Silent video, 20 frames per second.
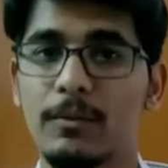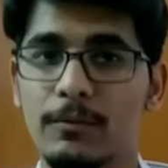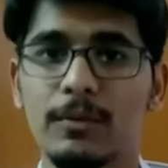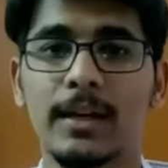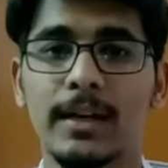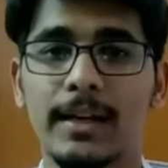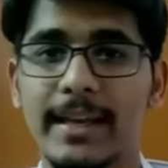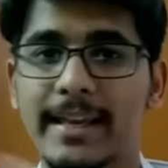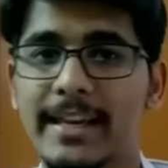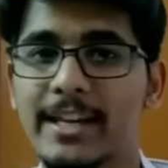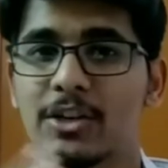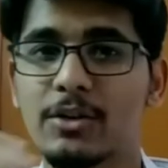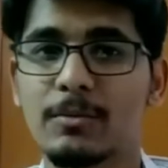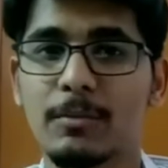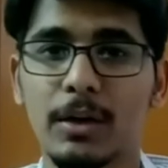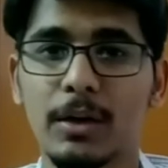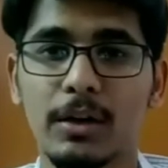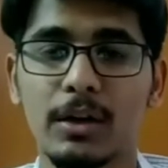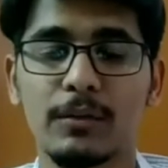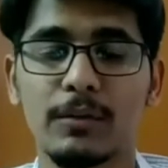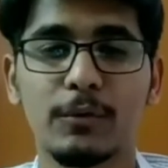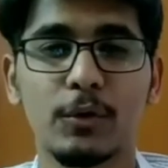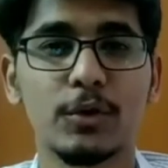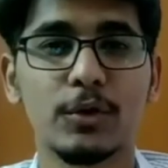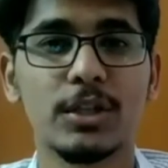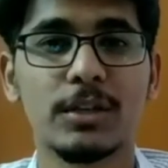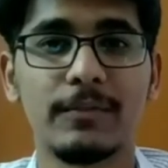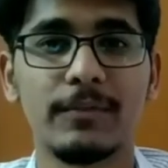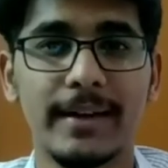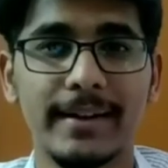like intermolecular
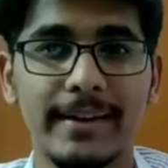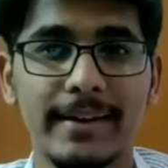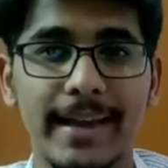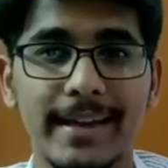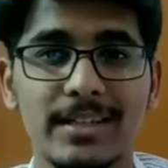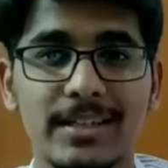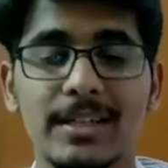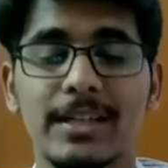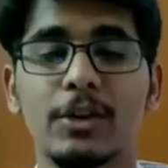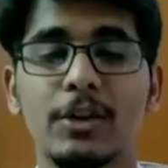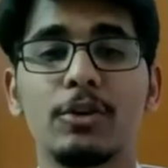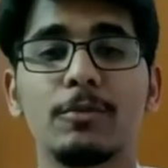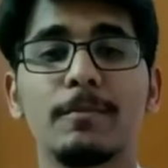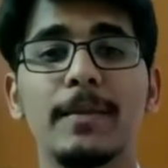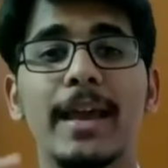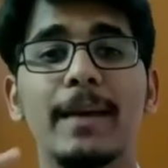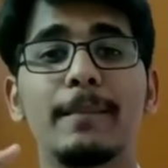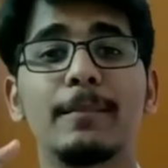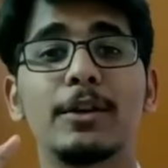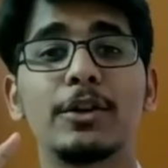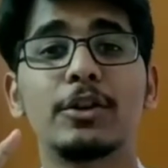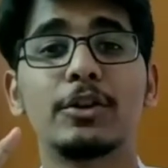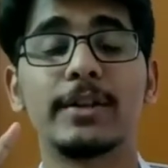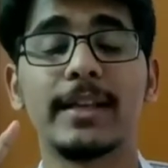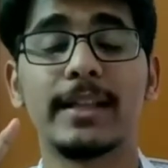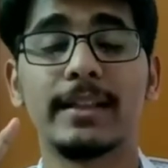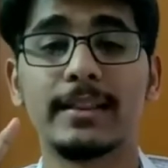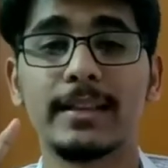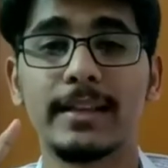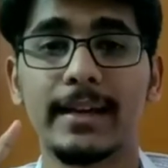force of attraction. You'll be able to
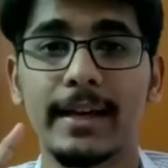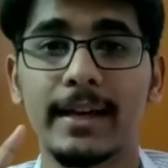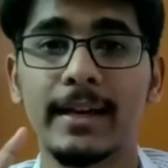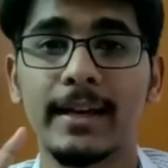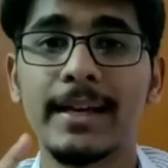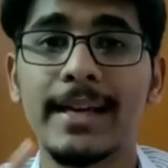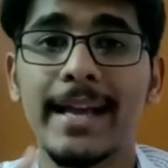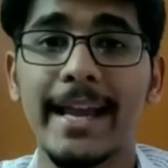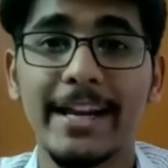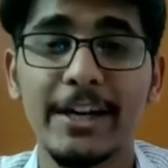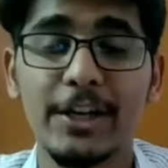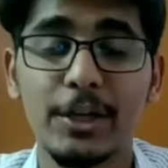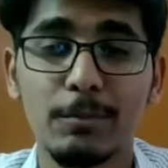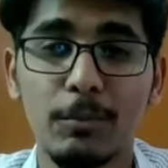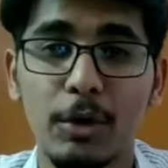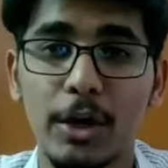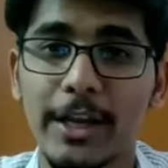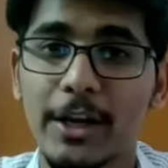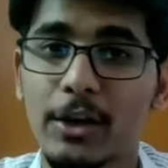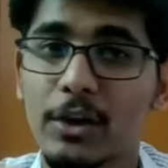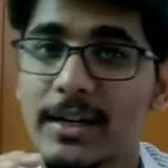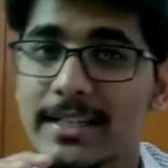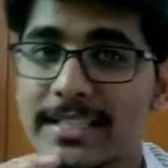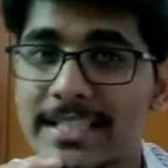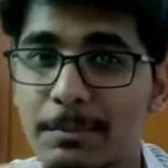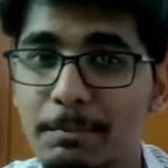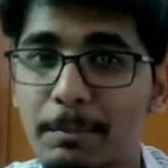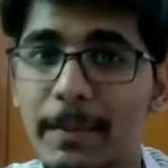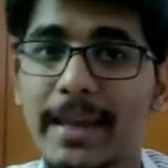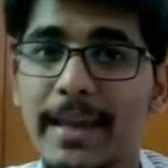tell the intermolecular
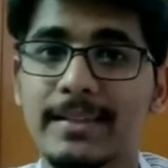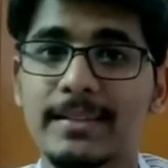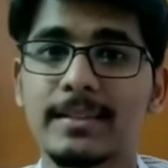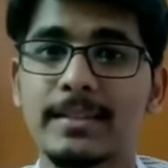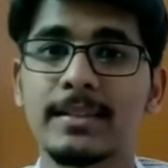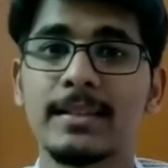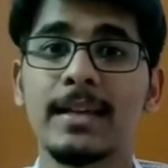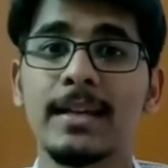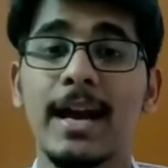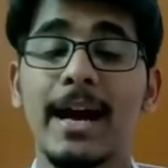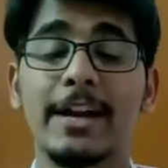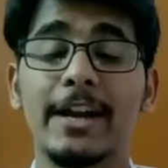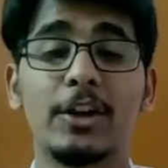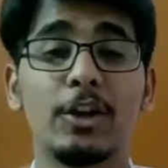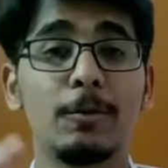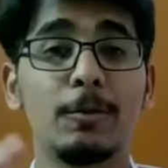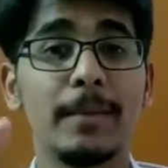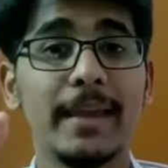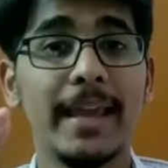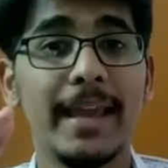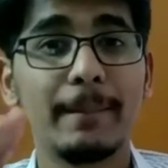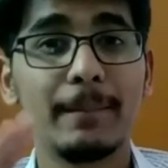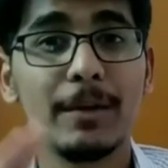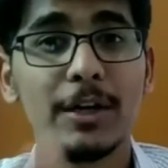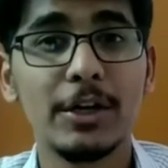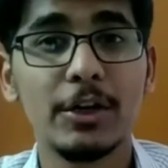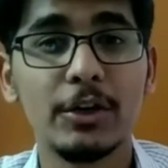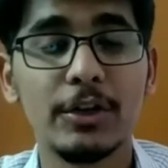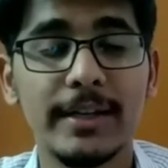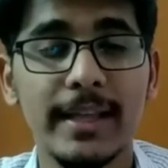space, and you'll be able
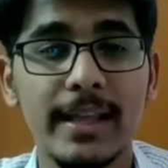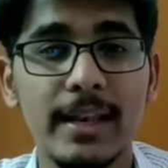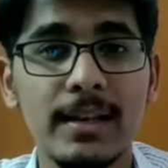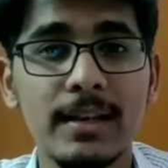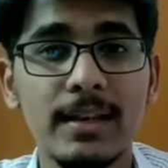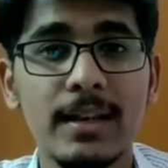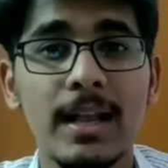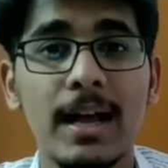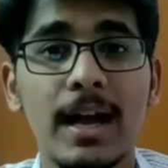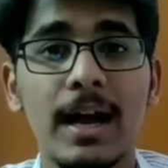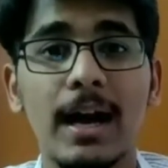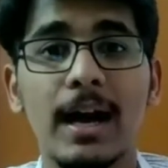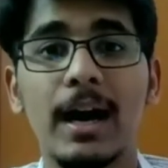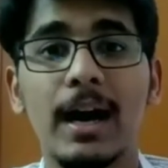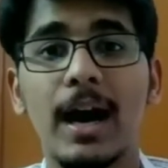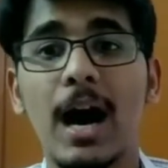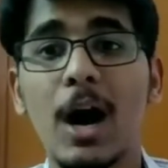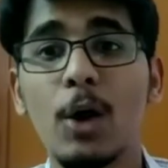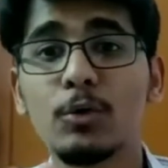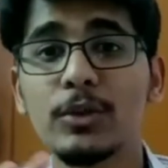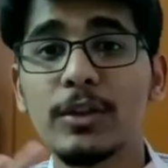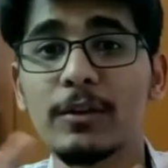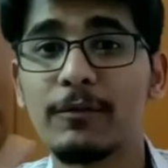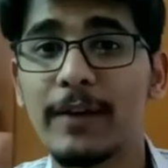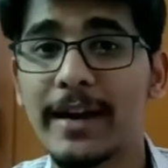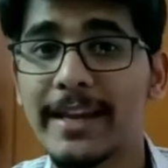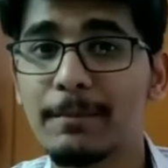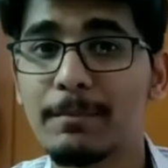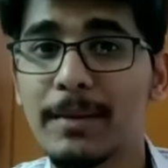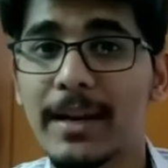to tell how the
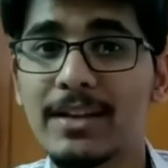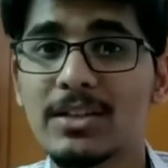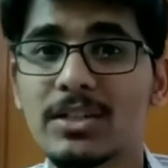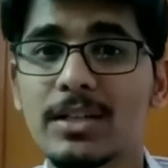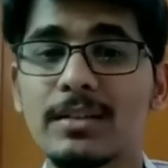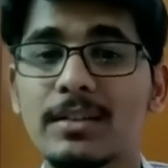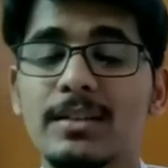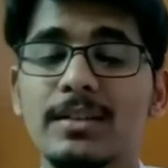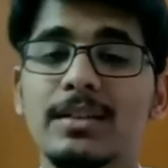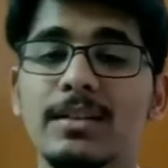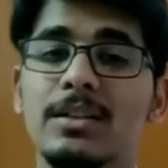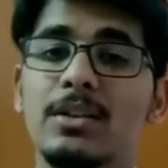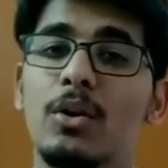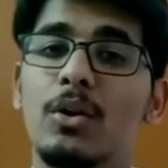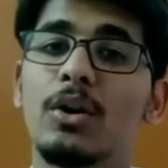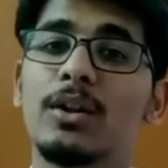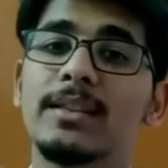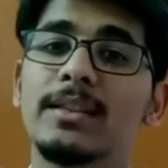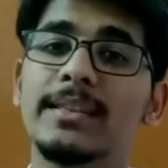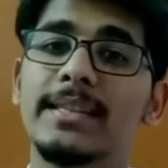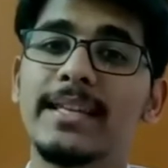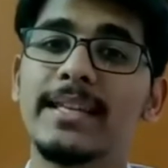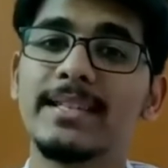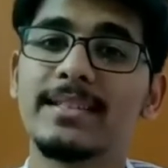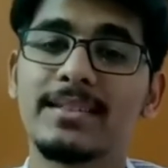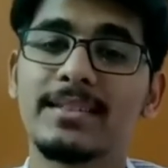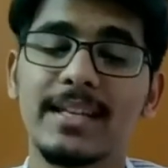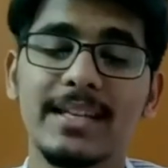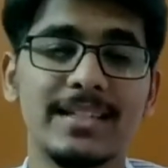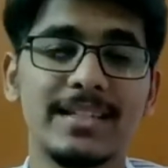vibration is in all these
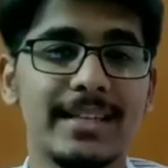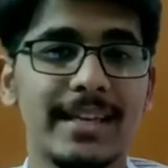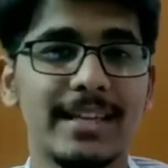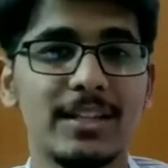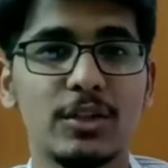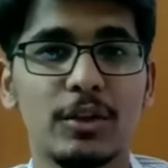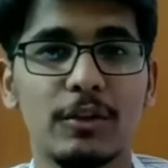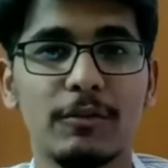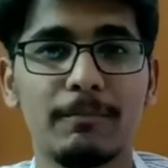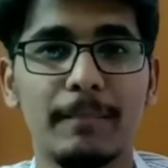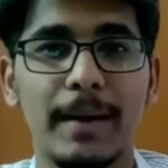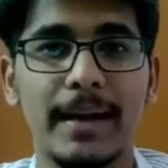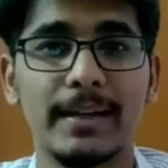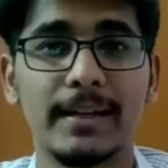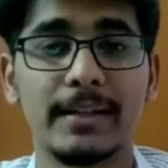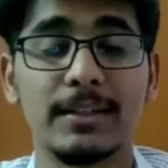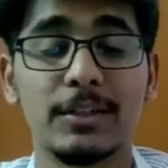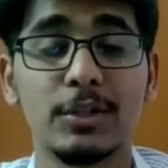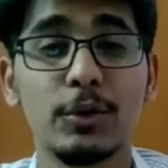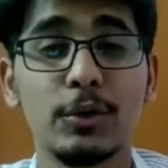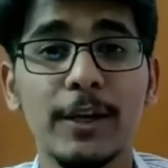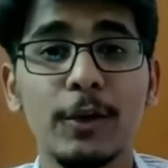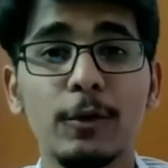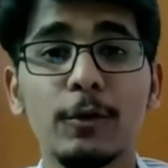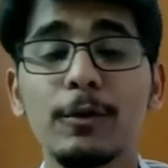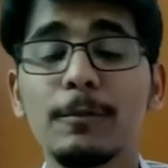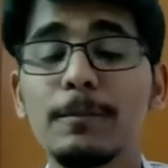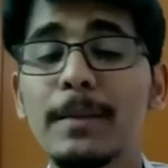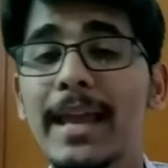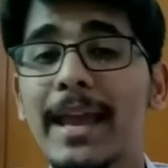three states of matter. So you
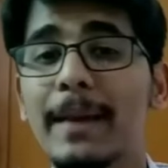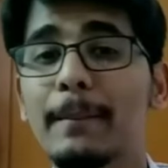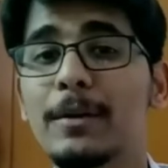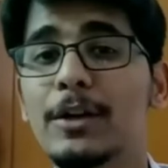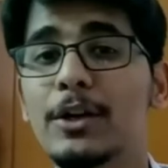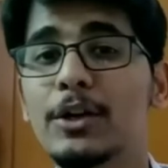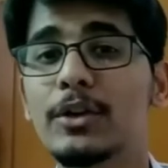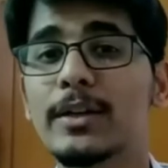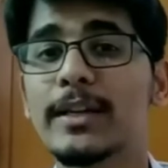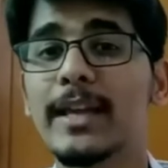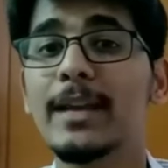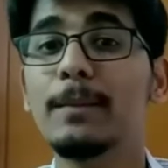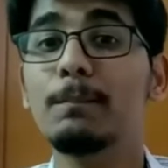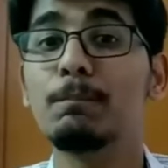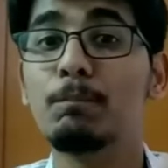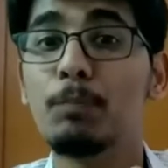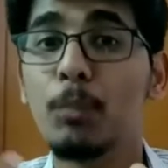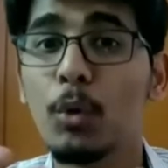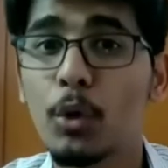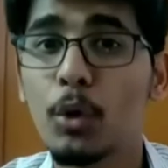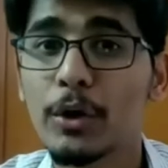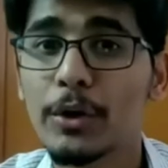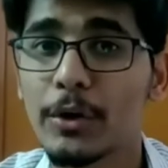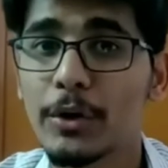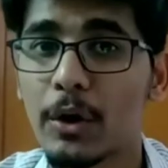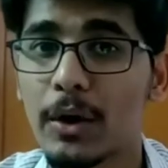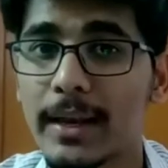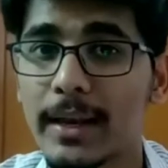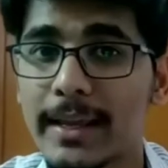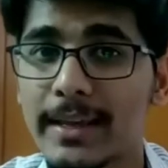would be able to gain more
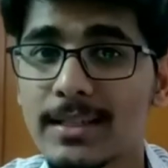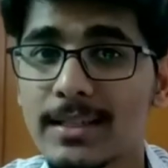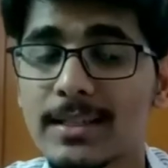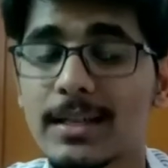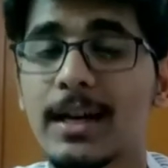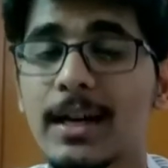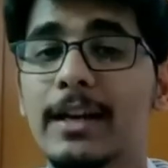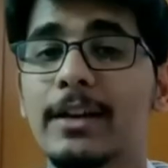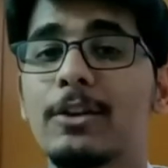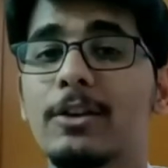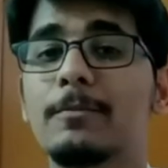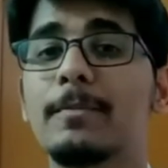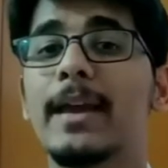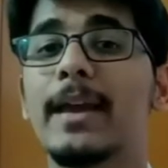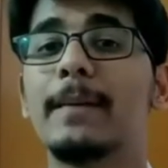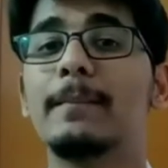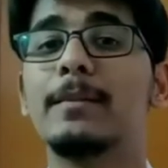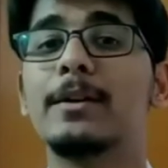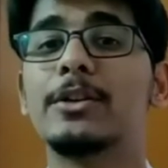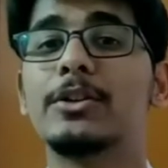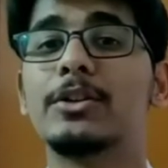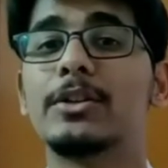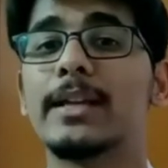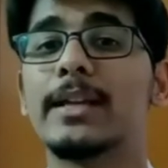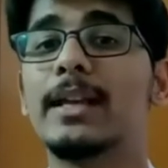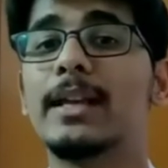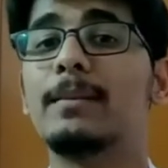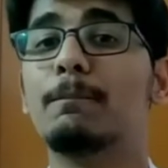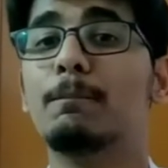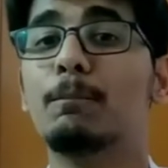knowledge, and you'll be able to
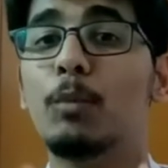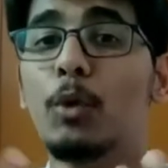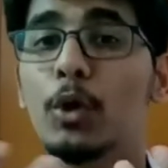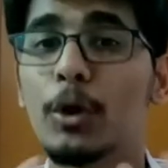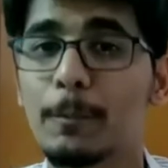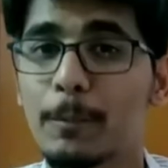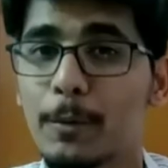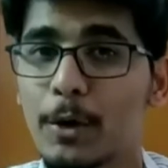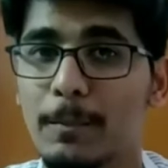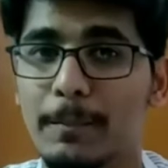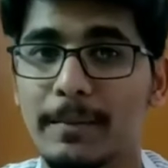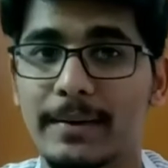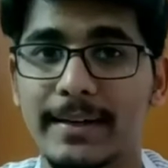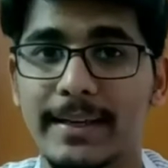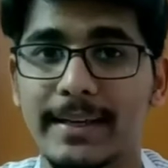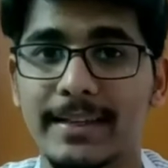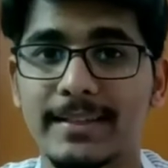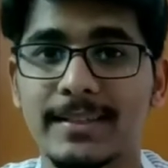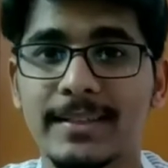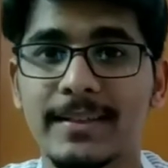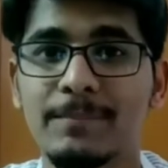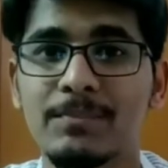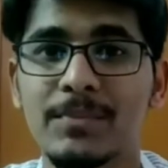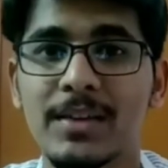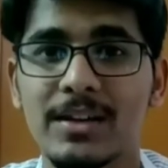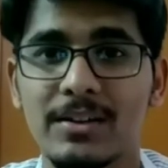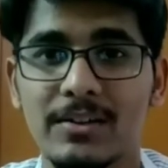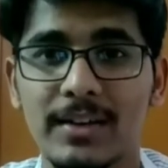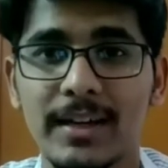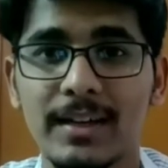tell more properties.
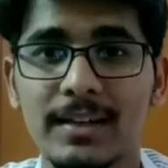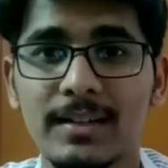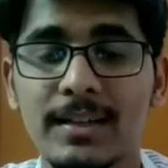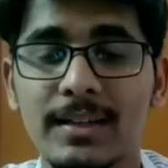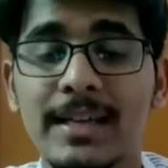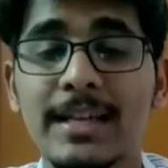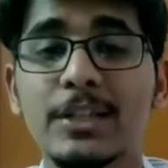Right.